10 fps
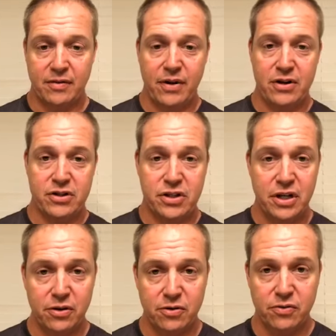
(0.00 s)
very
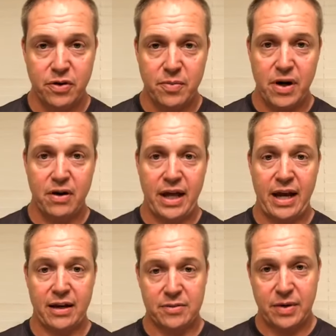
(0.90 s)
skilled football
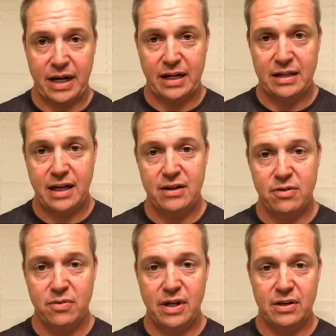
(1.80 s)
analyst, but I can tell you
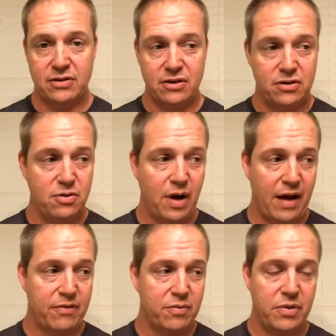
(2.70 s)
this, that you
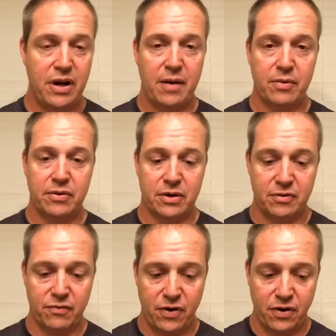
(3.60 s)
have to be able to
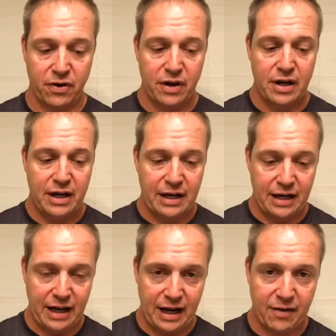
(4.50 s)
convert
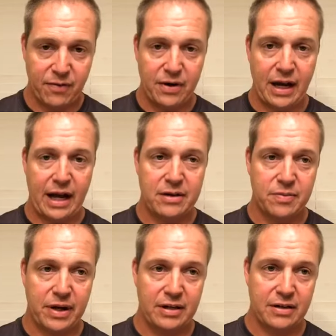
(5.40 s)
in every
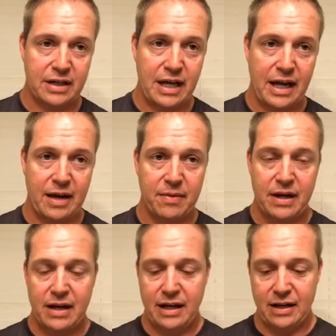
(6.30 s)
aspect of the game,
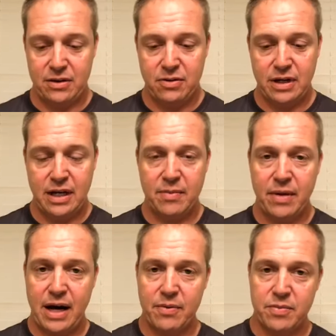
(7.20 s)
and you can get
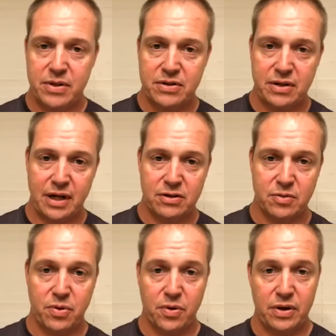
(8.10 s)
by with missing extra
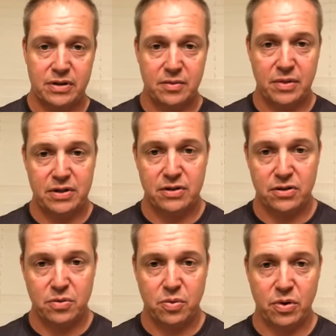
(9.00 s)
points and missing
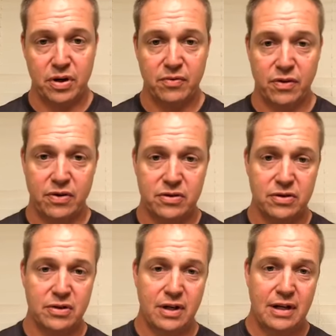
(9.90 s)
2-point conversions